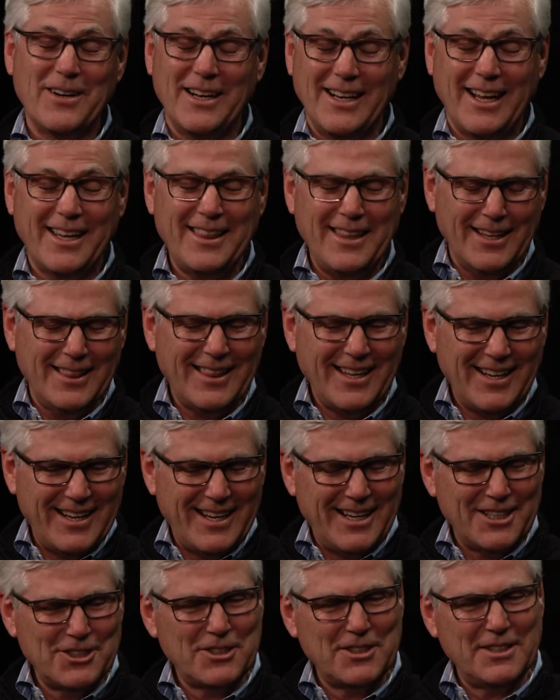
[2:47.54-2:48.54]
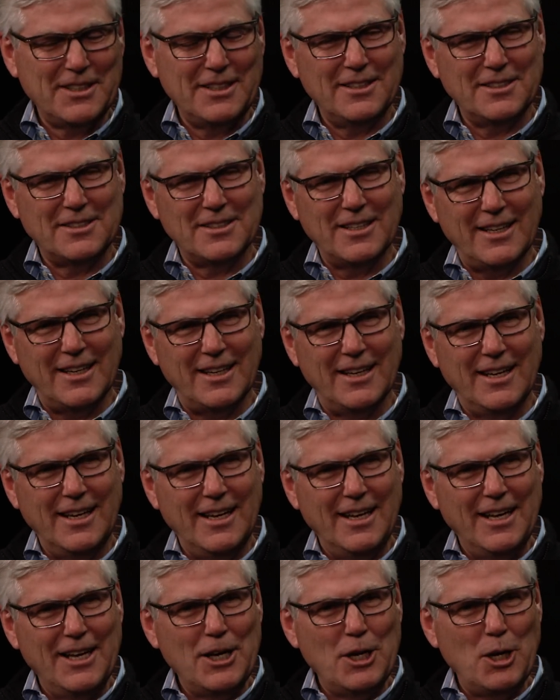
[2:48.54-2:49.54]
And I think that actually is a
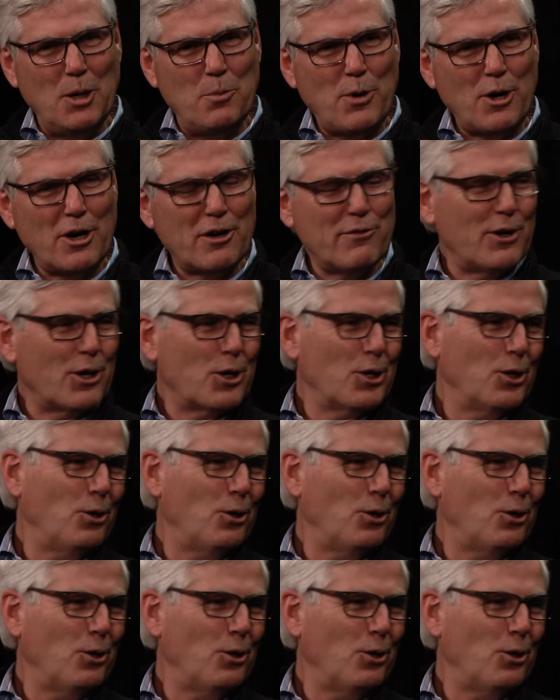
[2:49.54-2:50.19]
part of our